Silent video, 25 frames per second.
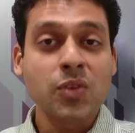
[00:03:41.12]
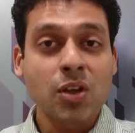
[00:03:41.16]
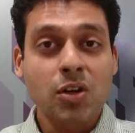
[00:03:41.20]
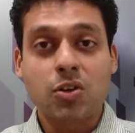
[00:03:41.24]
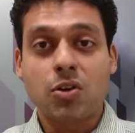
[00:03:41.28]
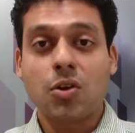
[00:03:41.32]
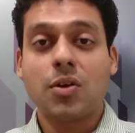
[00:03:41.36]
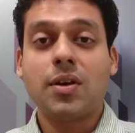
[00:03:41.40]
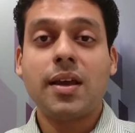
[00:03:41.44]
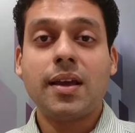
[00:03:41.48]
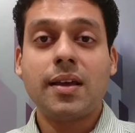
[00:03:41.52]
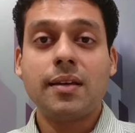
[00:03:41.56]

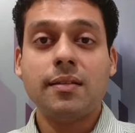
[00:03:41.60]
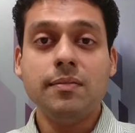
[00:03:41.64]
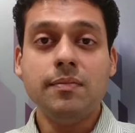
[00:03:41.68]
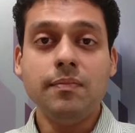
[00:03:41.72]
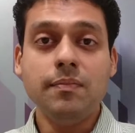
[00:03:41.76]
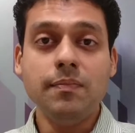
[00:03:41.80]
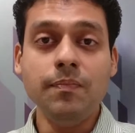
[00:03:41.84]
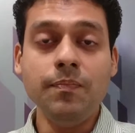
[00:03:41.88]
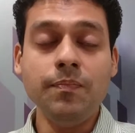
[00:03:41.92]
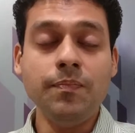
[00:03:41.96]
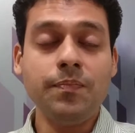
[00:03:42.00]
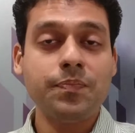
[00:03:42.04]
Today,
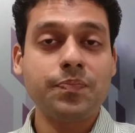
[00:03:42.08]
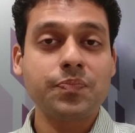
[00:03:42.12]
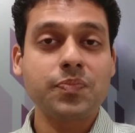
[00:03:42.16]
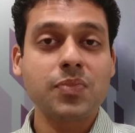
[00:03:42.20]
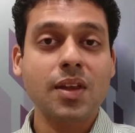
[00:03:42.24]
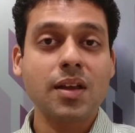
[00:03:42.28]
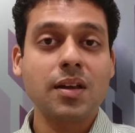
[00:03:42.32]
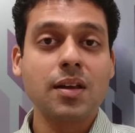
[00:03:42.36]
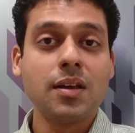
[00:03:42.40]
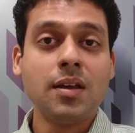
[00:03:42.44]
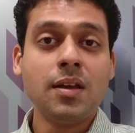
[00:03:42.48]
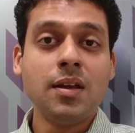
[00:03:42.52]

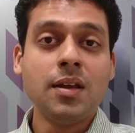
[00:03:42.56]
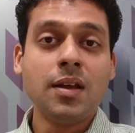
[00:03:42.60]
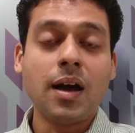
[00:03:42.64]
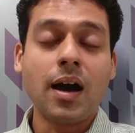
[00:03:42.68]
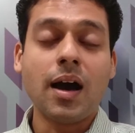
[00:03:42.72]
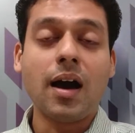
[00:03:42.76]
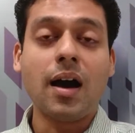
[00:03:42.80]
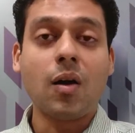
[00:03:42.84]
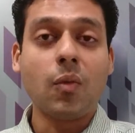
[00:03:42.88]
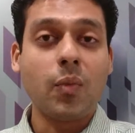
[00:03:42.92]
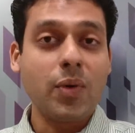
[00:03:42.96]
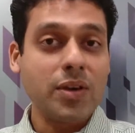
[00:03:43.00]

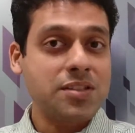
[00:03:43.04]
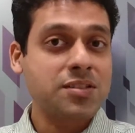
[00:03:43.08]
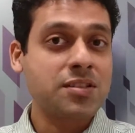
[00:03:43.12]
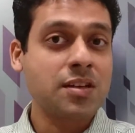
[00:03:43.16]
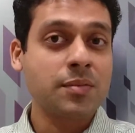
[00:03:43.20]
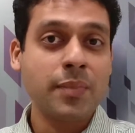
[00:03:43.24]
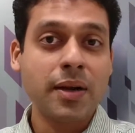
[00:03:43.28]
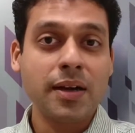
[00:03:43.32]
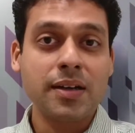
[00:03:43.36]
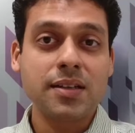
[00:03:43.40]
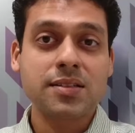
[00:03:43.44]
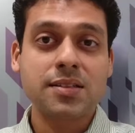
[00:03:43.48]
Western
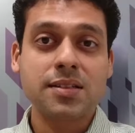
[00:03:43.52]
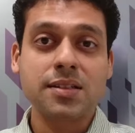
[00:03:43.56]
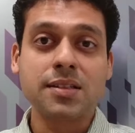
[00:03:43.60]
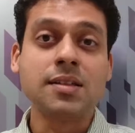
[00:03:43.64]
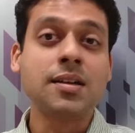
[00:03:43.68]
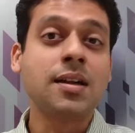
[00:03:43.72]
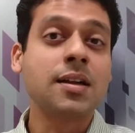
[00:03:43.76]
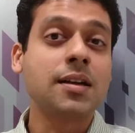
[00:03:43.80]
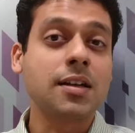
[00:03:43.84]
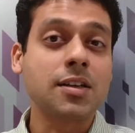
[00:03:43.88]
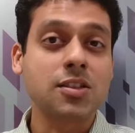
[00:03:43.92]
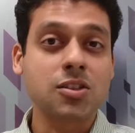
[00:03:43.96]
medicine
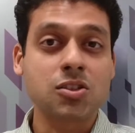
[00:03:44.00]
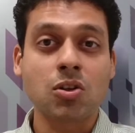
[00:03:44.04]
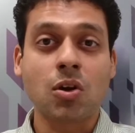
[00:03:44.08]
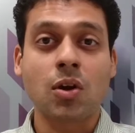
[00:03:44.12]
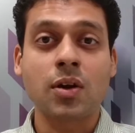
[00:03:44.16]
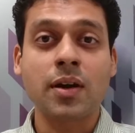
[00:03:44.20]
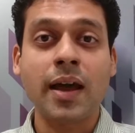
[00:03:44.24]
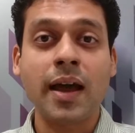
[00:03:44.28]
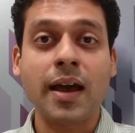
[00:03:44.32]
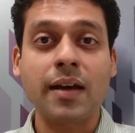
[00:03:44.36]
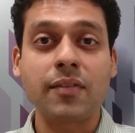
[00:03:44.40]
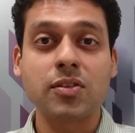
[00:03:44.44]
does not
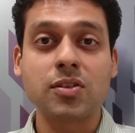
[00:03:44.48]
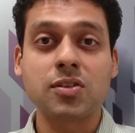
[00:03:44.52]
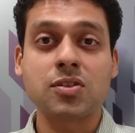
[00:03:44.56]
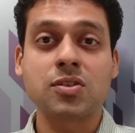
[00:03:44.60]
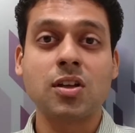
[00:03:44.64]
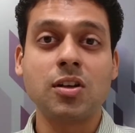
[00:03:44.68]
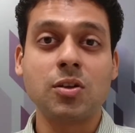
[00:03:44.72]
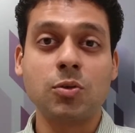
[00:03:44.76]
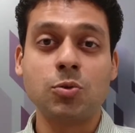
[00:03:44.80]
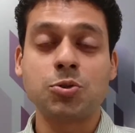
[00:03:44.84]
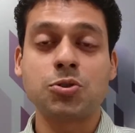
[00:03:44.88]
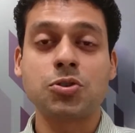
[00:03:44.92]
have a
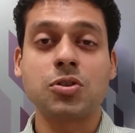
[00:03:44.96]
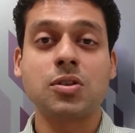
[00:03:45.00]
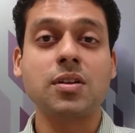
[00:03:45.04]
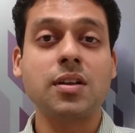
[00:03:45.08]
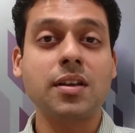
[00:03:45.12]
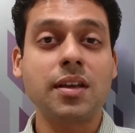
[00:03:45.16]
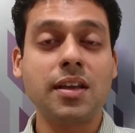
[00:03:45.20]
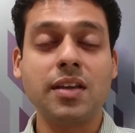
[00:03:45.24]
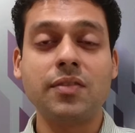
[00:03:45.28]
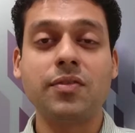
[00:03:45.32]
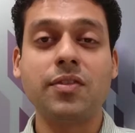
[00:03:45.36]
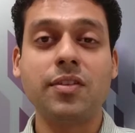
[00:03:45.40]
solution
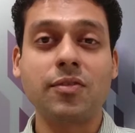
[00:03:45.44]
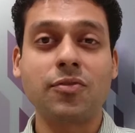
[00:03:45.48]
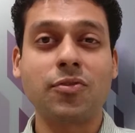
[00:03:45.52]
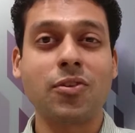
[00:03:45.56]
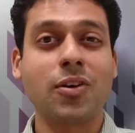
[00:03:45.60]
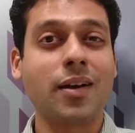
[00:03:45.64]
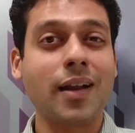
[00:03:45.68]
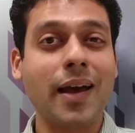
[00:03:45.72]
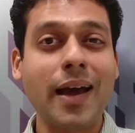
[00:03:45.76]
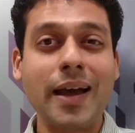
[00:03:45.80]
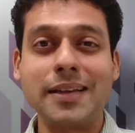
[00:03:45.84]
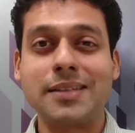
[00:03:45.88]
even
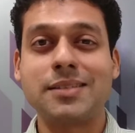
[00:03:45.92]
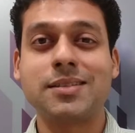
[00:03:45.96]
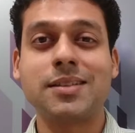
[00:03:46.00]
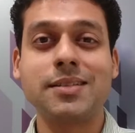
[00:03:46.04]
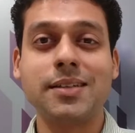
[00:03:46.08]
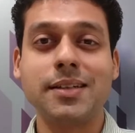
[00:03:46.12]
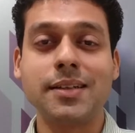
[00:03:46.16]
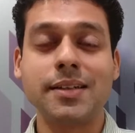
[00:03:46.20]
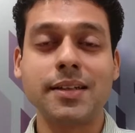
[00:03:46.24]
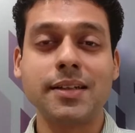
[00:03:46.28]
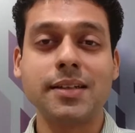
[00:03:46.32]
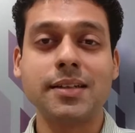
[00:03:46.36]
for
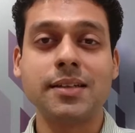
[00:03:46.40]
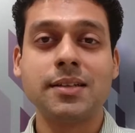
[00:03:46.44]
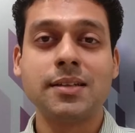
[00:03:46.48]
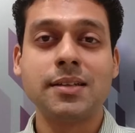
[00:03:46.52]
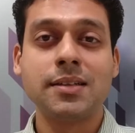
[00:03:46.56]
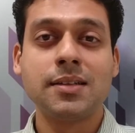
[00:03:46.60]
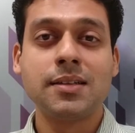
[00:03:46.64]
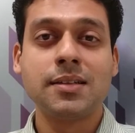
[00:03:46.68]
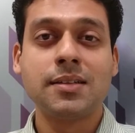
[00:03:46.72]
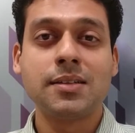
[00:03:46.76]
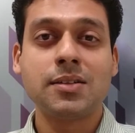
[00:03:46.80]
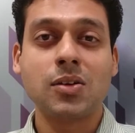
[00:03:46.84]
acidity.
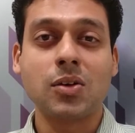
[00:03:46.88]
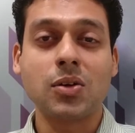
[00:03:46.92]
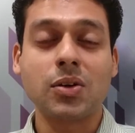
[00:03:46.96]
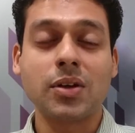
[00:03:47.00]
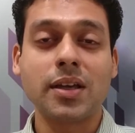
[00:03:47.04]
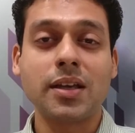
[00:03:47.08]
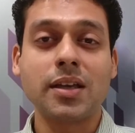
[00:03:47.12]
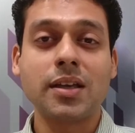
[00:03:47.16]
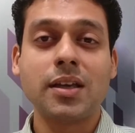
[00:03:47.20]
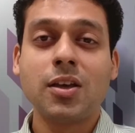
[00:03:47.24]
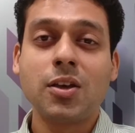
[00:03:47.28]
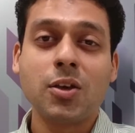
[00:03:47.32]

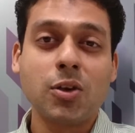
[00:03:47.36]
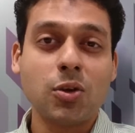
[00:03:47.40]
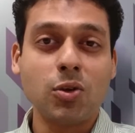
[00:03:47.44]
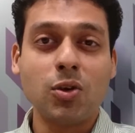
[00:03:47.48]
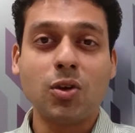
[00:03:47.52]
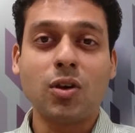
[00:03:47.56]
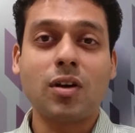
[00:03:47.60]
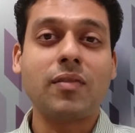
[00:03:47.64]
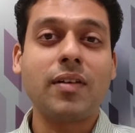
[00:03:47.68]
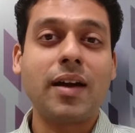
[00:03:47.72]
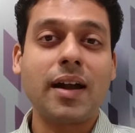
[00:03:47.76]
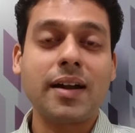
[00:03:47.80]
Okay, you
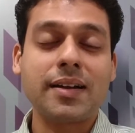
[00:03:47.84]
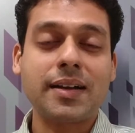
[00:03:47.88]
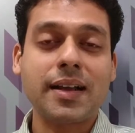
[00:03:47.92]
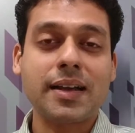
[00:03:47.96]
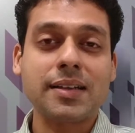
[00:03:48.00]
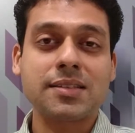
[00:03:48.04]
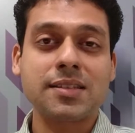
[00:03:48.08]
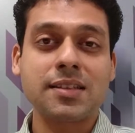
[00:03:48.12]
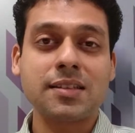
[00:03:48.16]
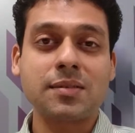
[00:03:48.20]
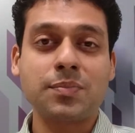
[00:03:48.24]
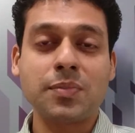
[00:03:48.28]
have
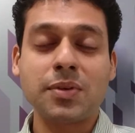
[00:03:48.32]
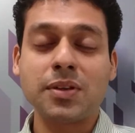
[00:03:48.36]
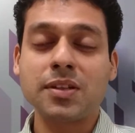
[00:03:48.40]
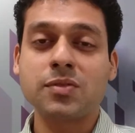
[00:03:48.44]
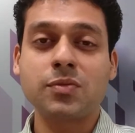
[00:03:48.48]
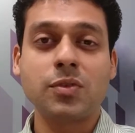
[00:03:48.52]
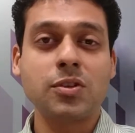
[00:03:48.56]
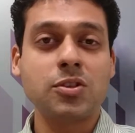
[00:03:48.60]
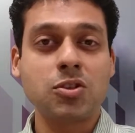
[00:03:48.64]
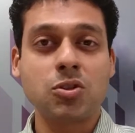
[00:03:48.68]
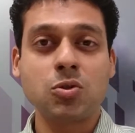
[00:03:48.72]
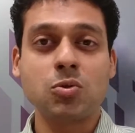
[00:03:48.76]
antacid pills
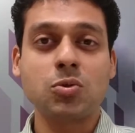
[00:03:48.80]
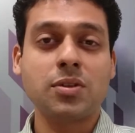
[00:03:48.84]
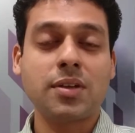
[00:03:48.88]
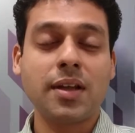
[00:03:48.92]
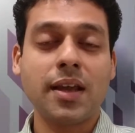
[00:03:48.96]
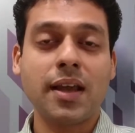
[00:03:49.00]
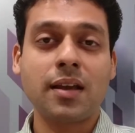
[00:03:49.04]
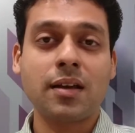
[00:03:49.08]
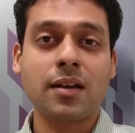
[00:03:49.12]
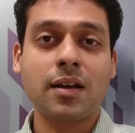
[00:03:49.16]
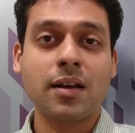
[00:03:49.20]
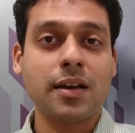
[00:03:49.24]
which you
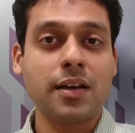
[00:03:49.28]
take,